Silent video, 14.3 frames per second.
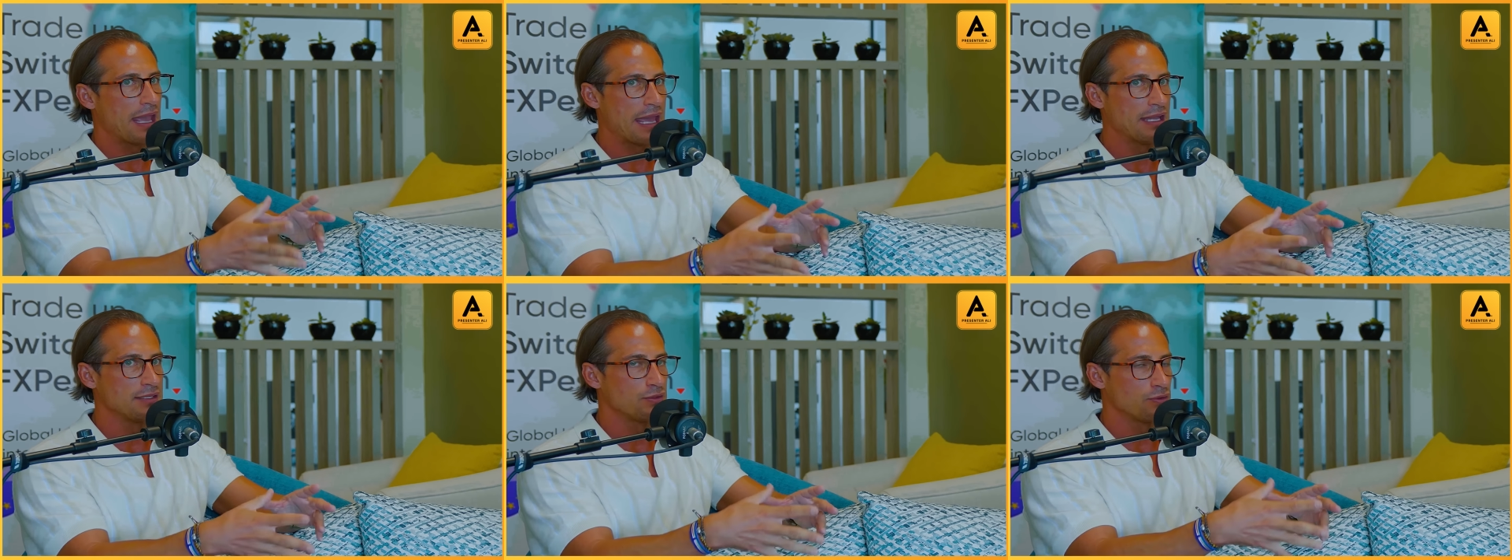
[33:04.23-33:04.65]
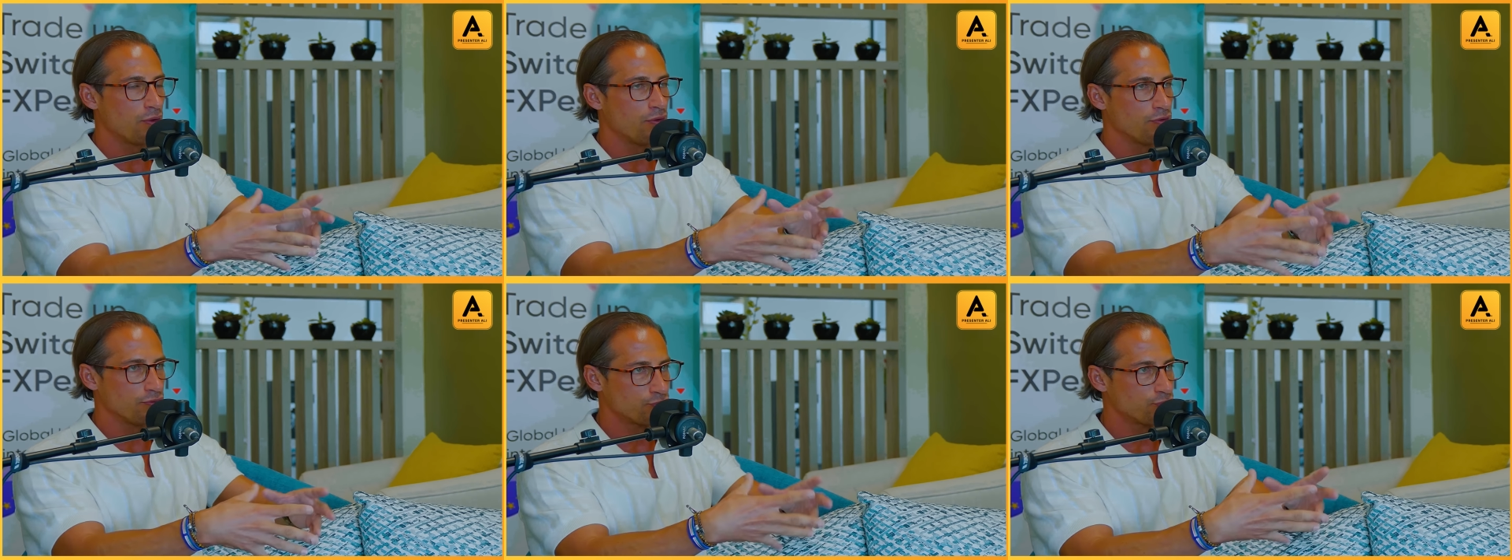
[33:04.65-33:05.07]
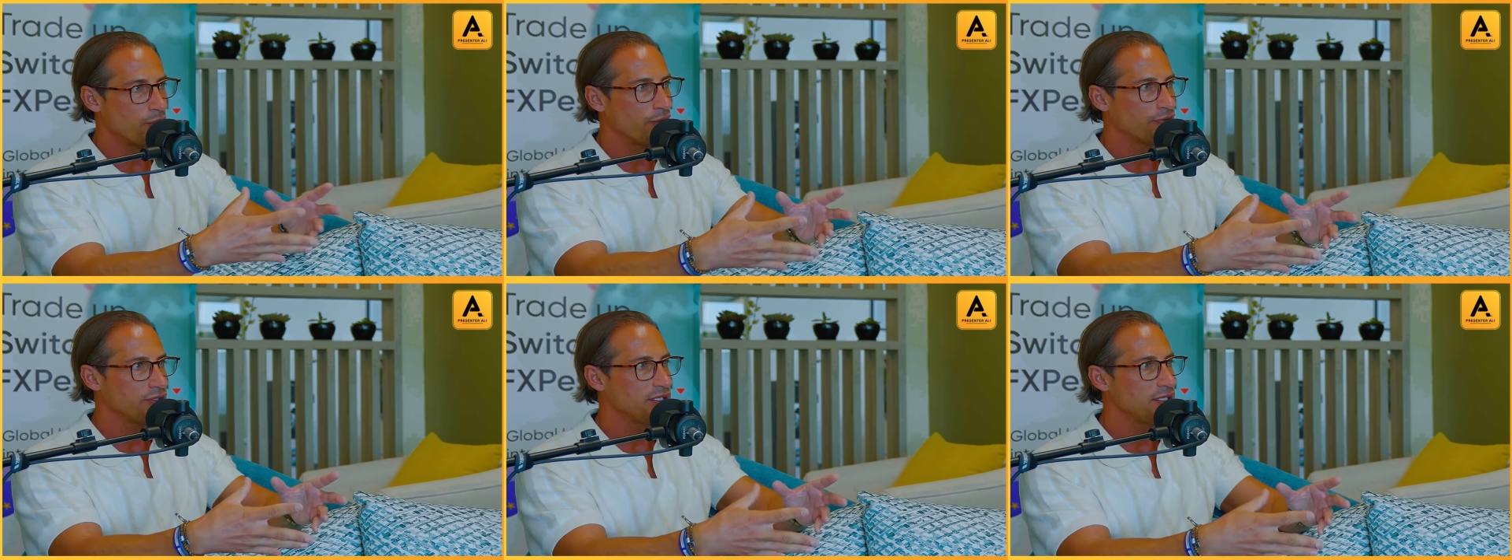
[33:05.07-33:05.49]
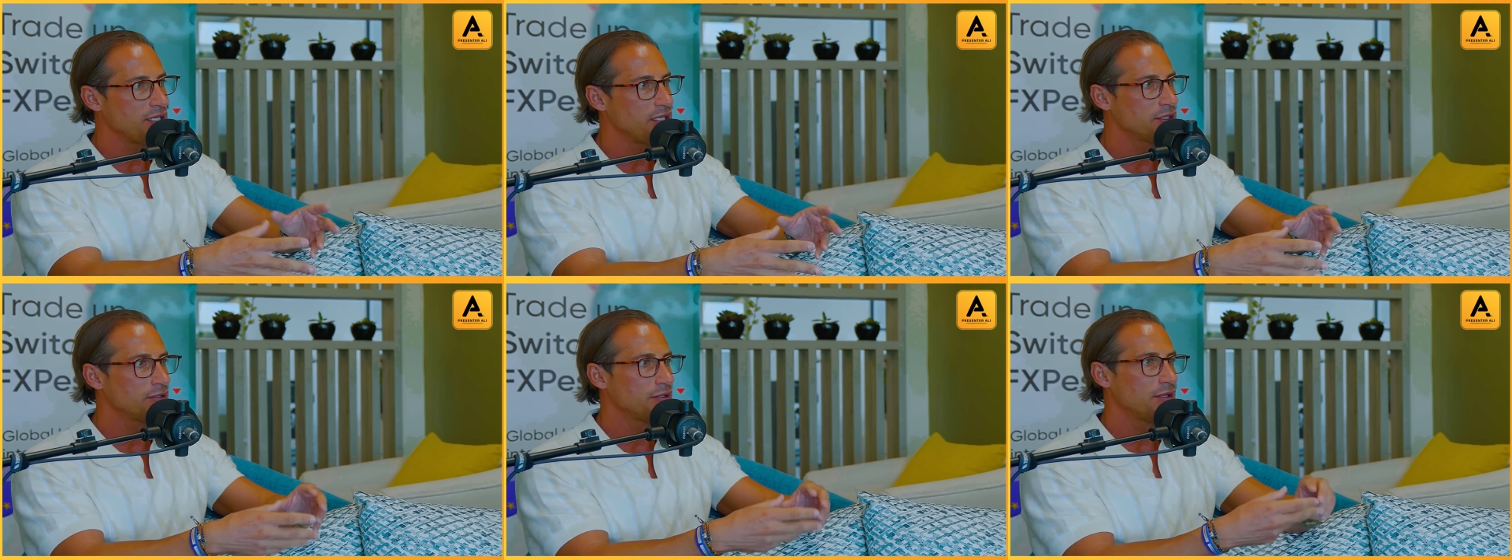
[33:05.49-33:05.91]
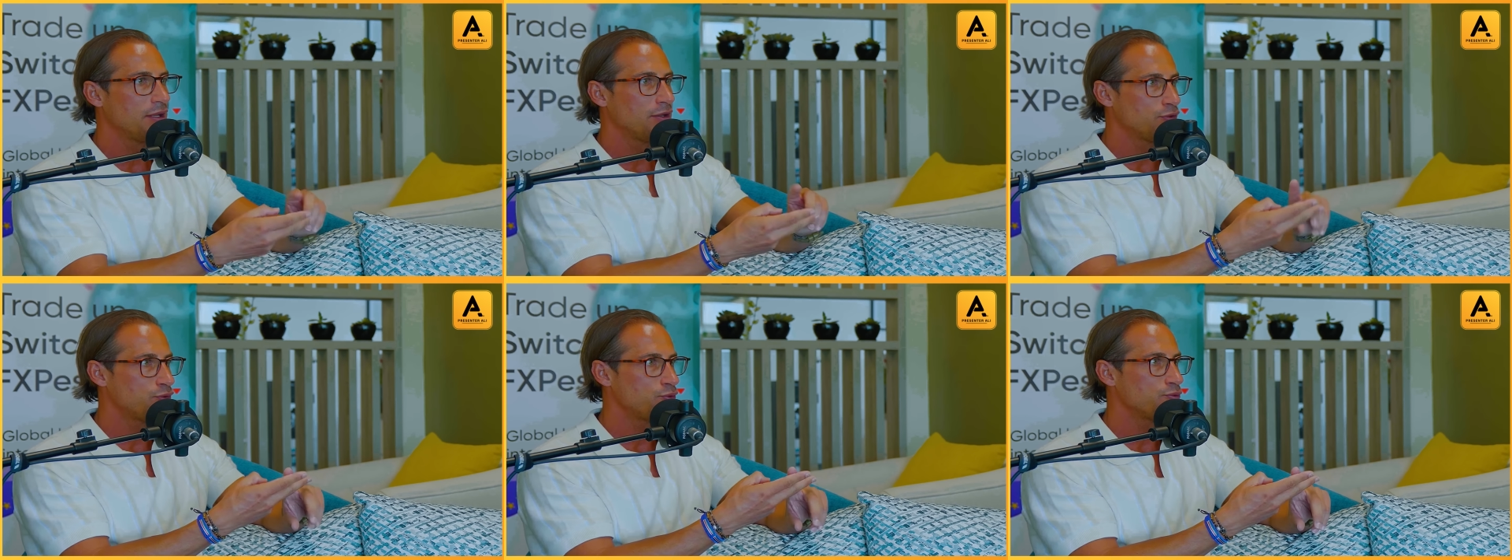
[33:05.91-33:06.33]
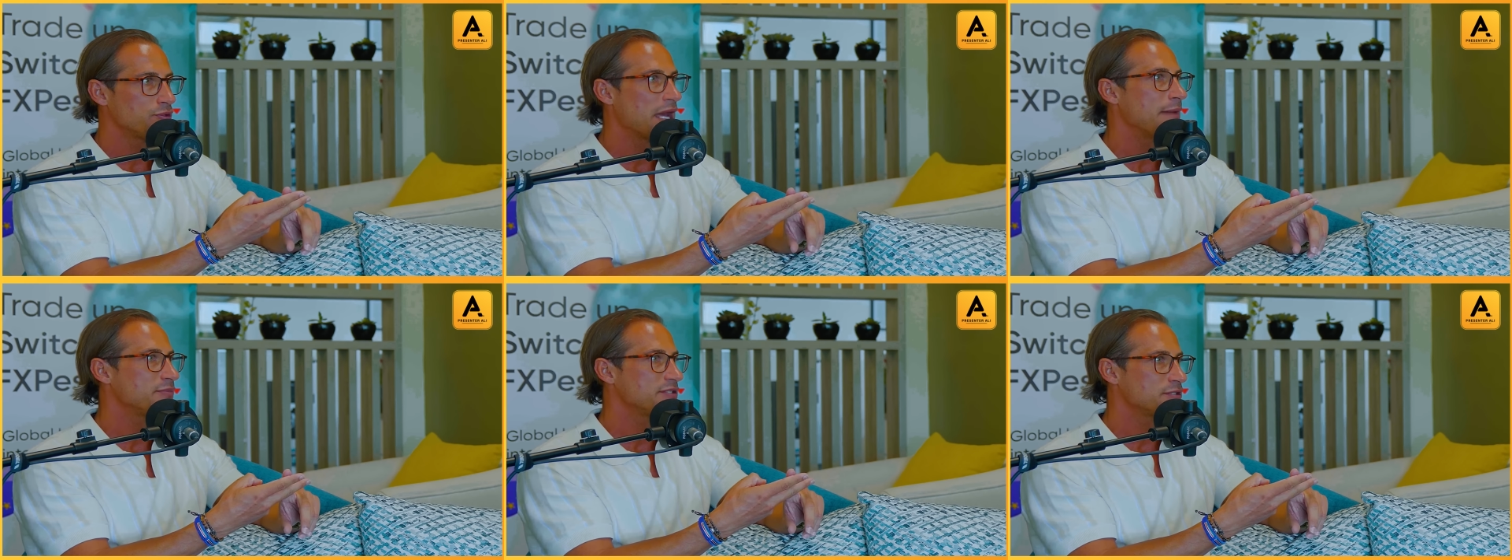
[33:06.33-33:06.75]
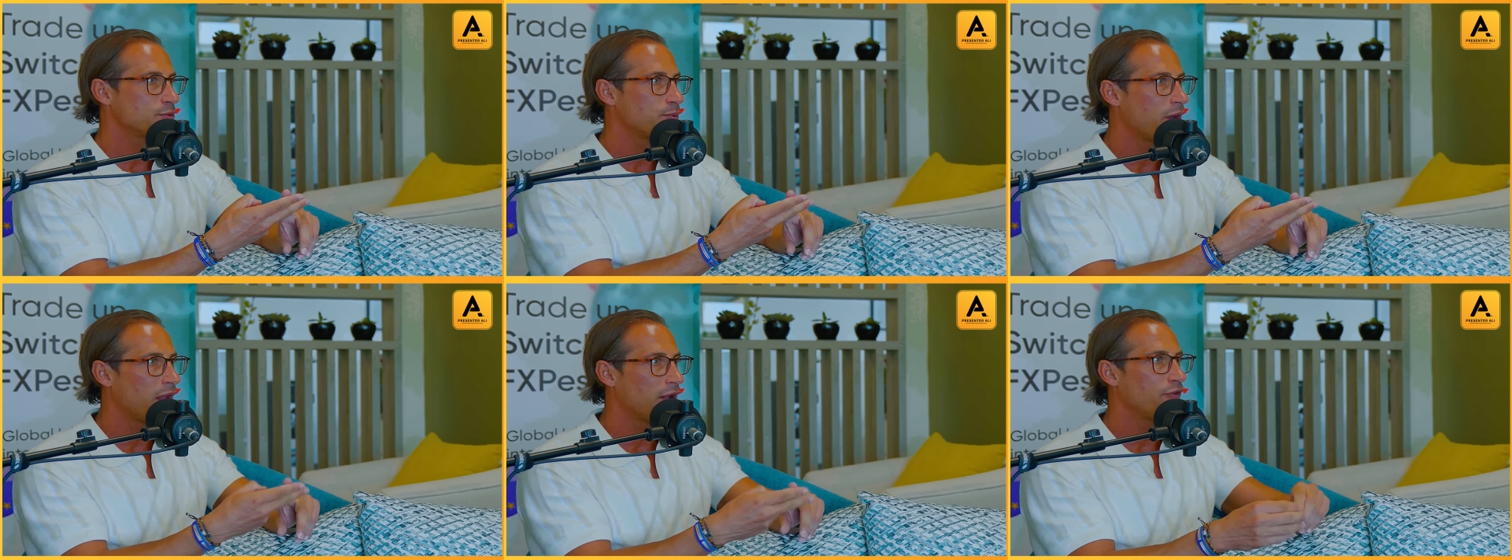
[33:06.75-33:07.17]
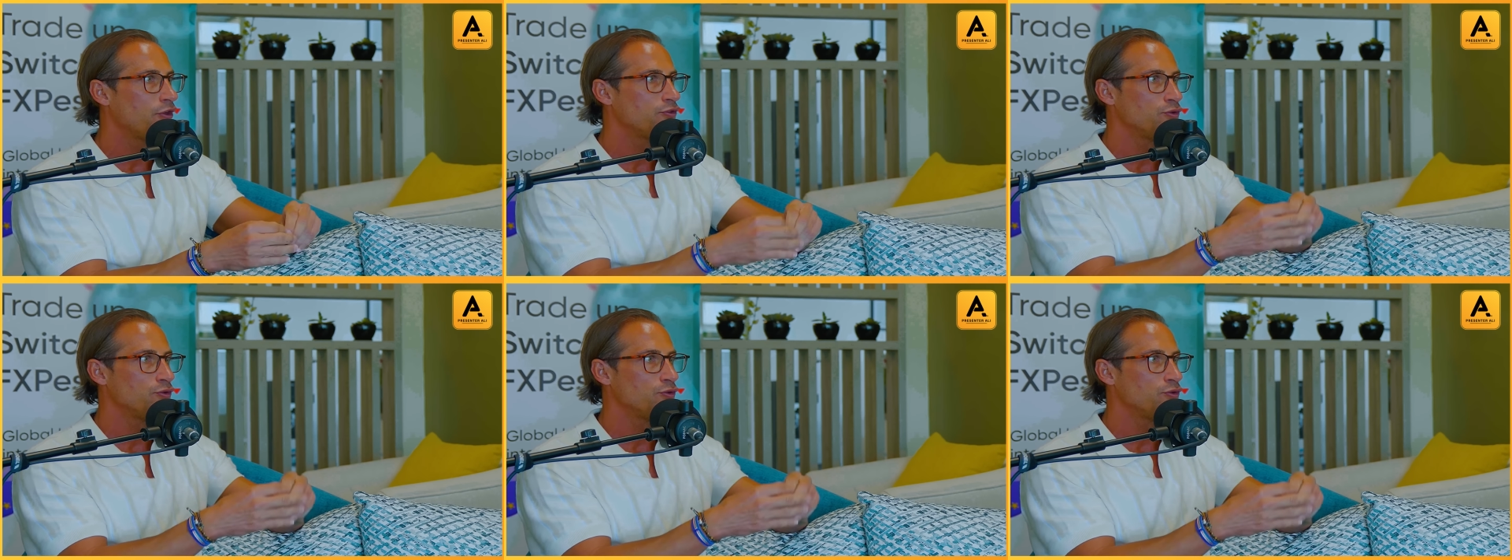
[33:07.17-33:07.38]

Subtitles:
and throughout the year, 2 times 12,